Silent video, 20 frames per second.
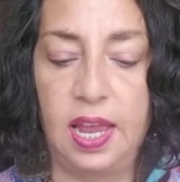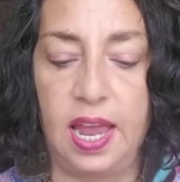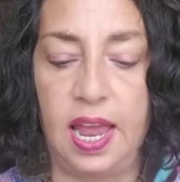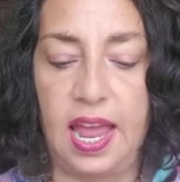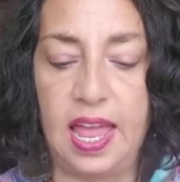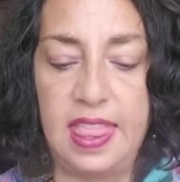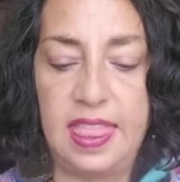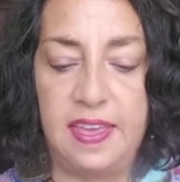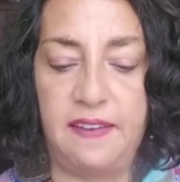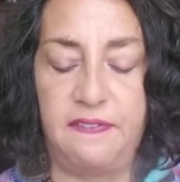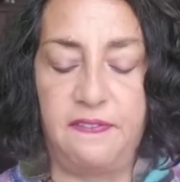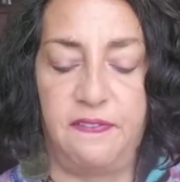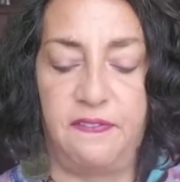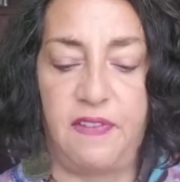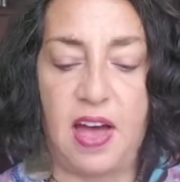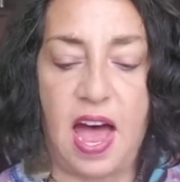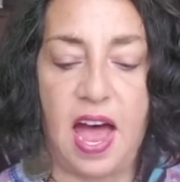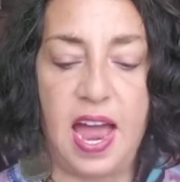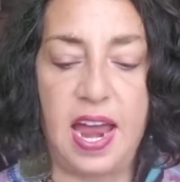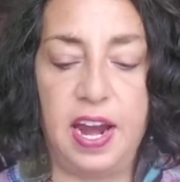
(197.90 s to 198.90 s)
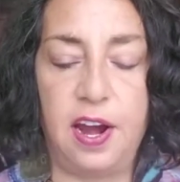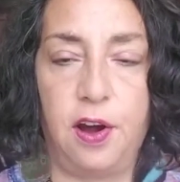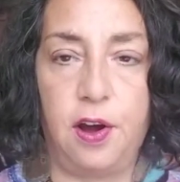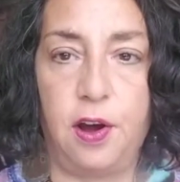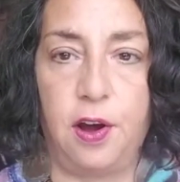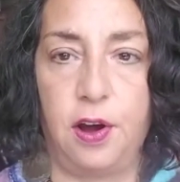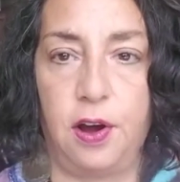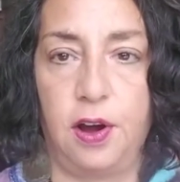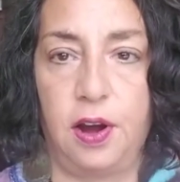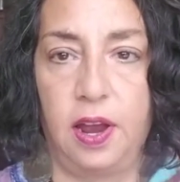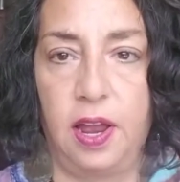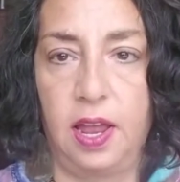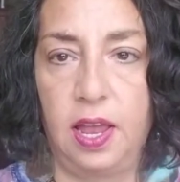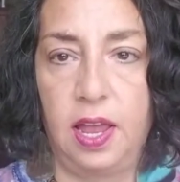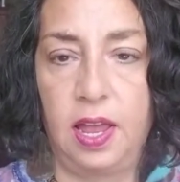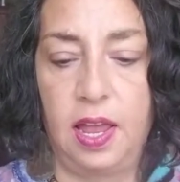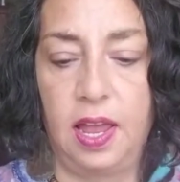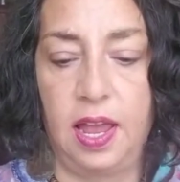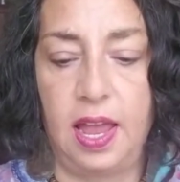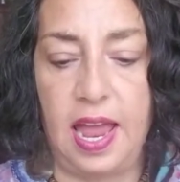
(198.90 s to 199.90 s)
And the fire
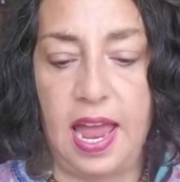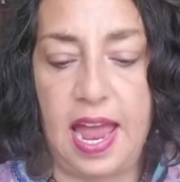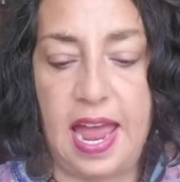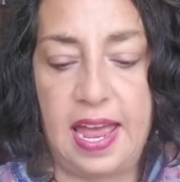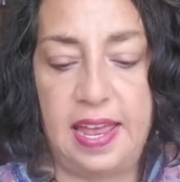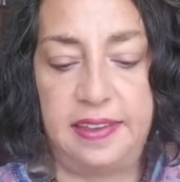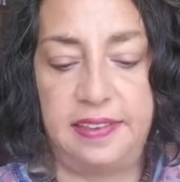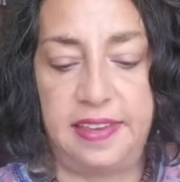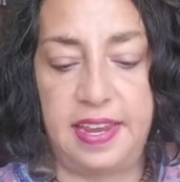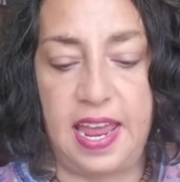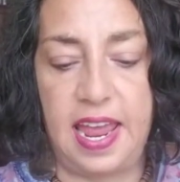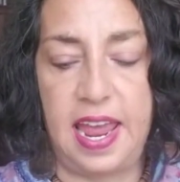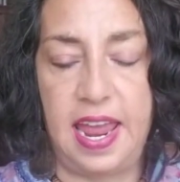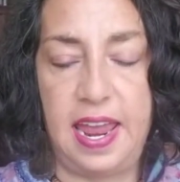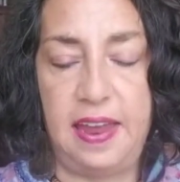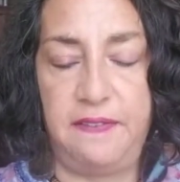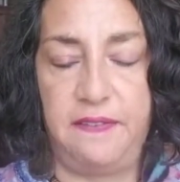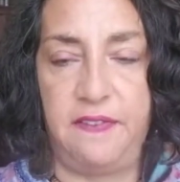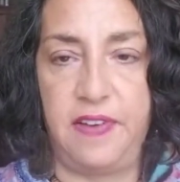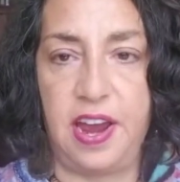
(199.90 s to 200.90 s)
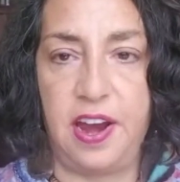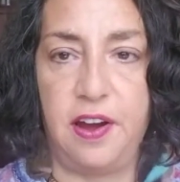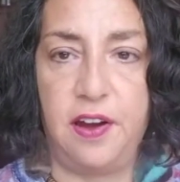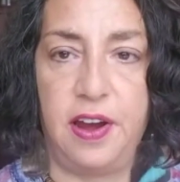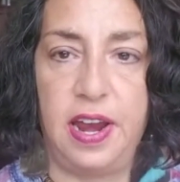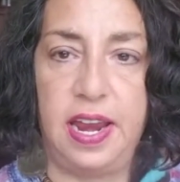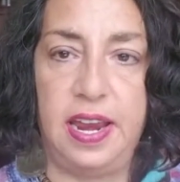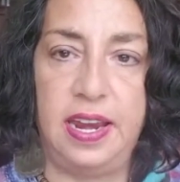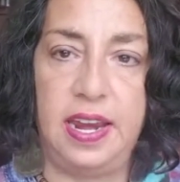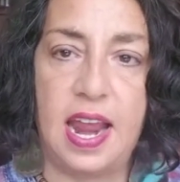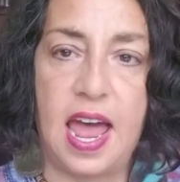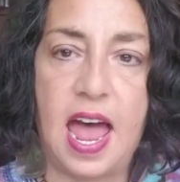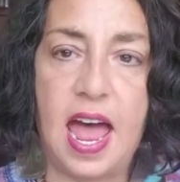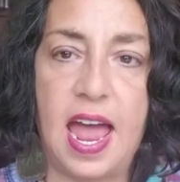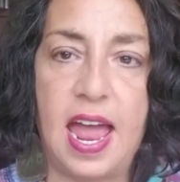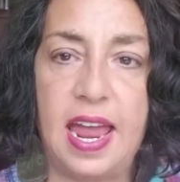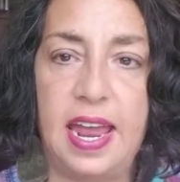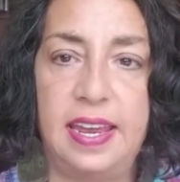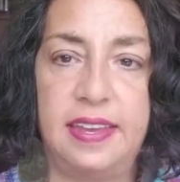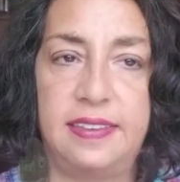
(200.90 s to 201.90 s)
has a very
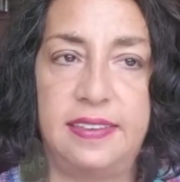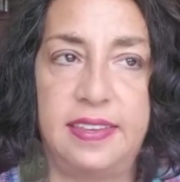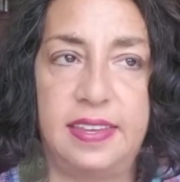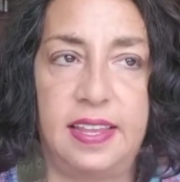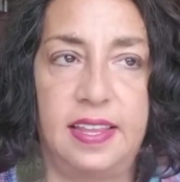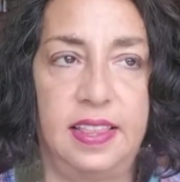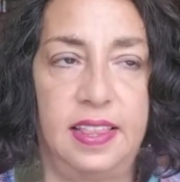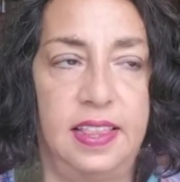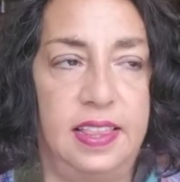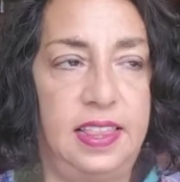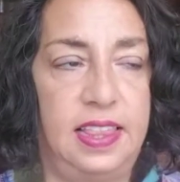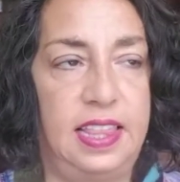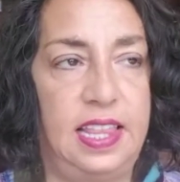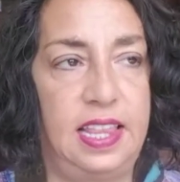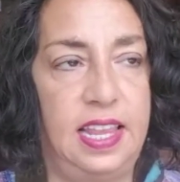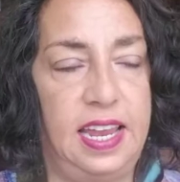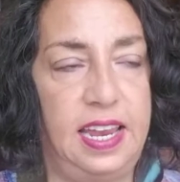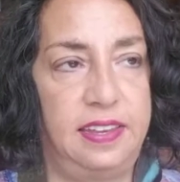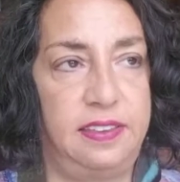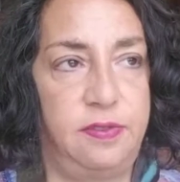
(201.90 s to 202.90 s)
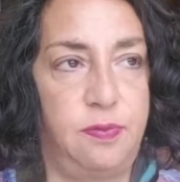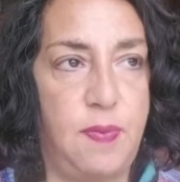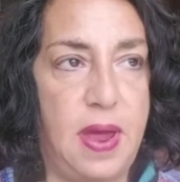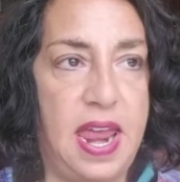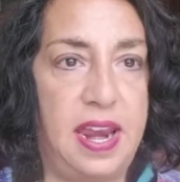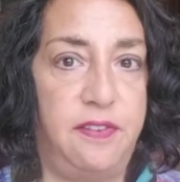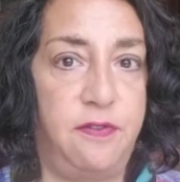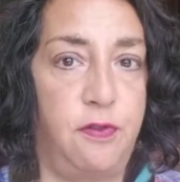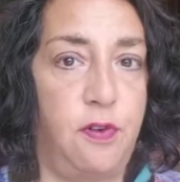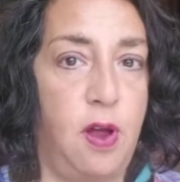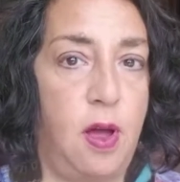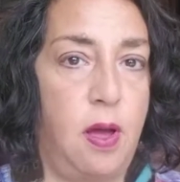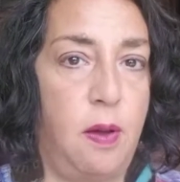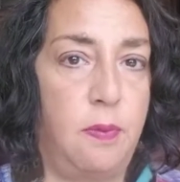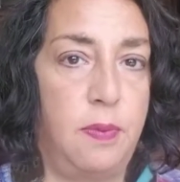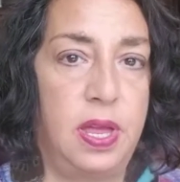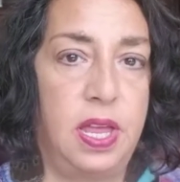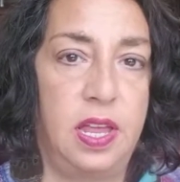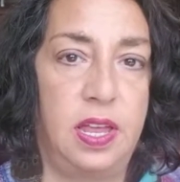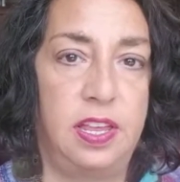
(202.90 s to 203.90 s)
nice, it's made
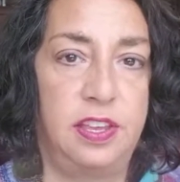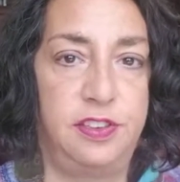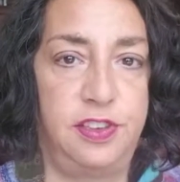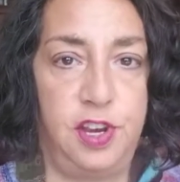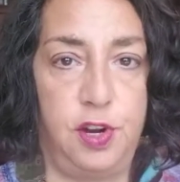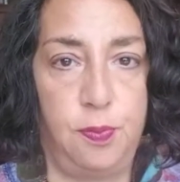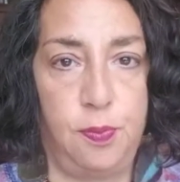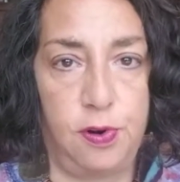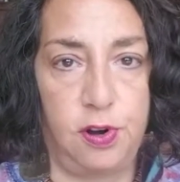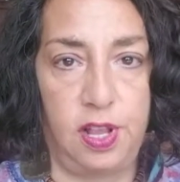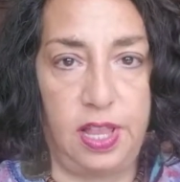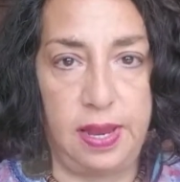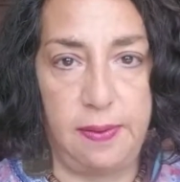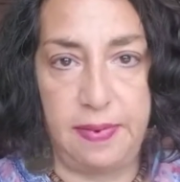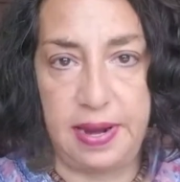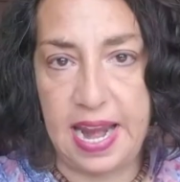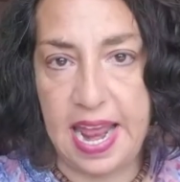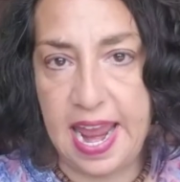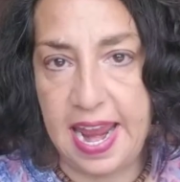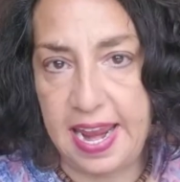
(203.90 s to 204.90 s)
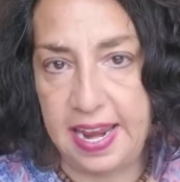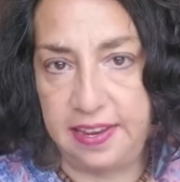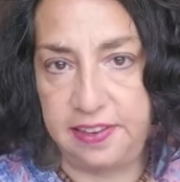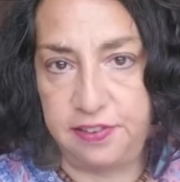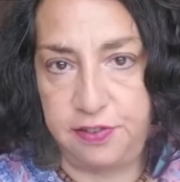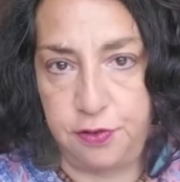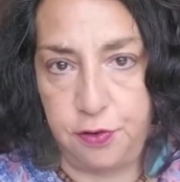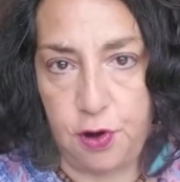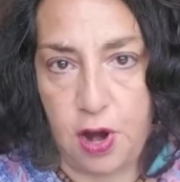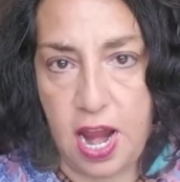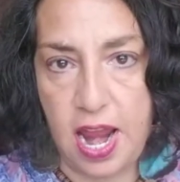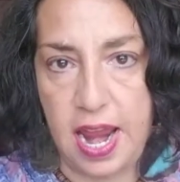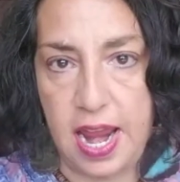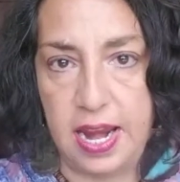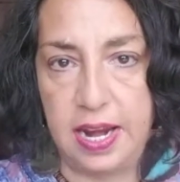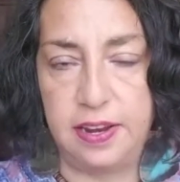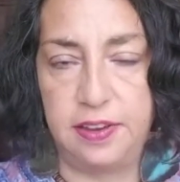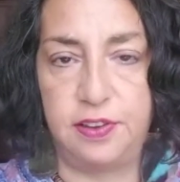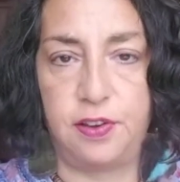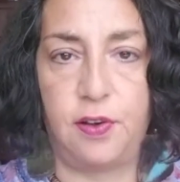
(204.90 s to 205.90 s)
from Super Lemon Haze
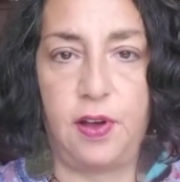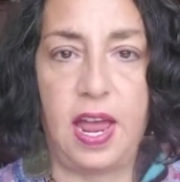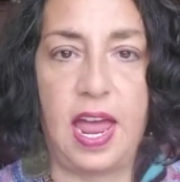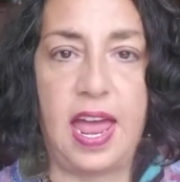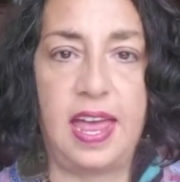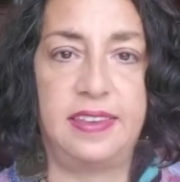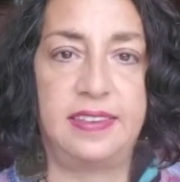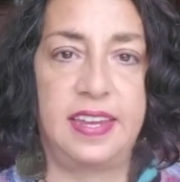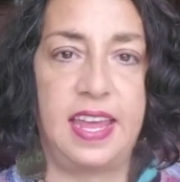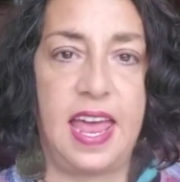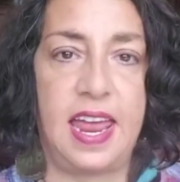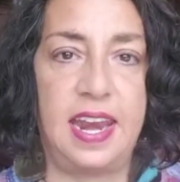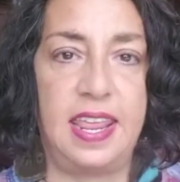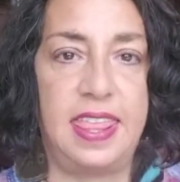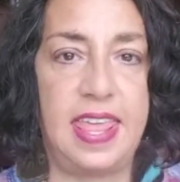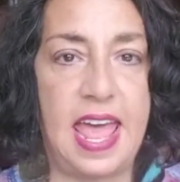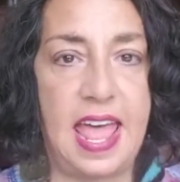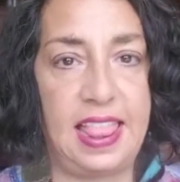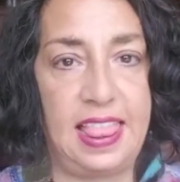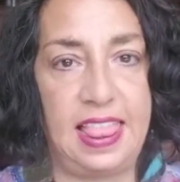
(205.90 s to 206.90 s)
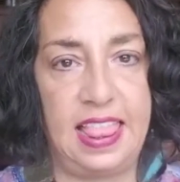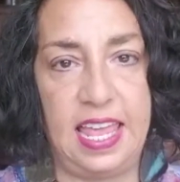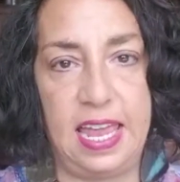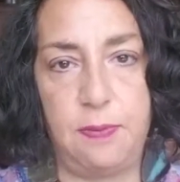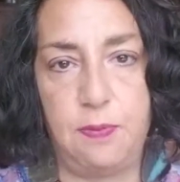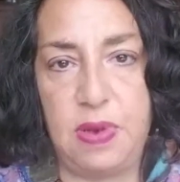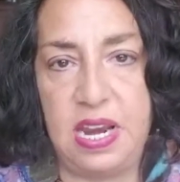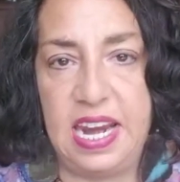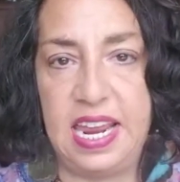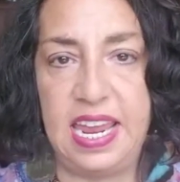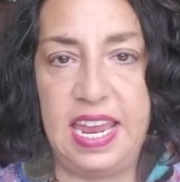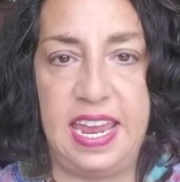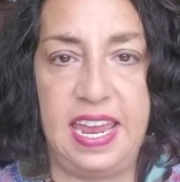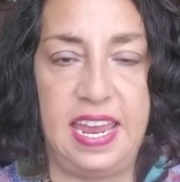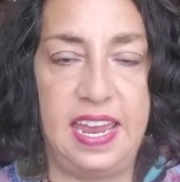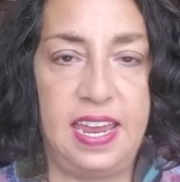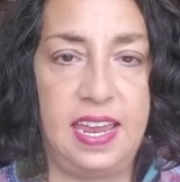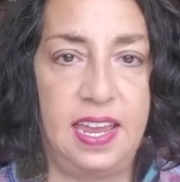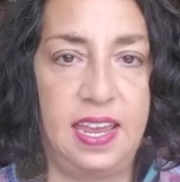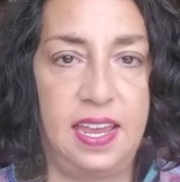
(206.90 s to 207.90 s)
strain, so it has kind of that
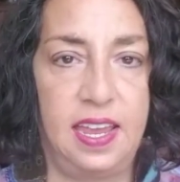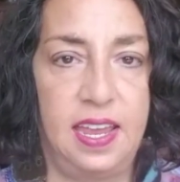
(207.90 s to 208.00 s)
lemony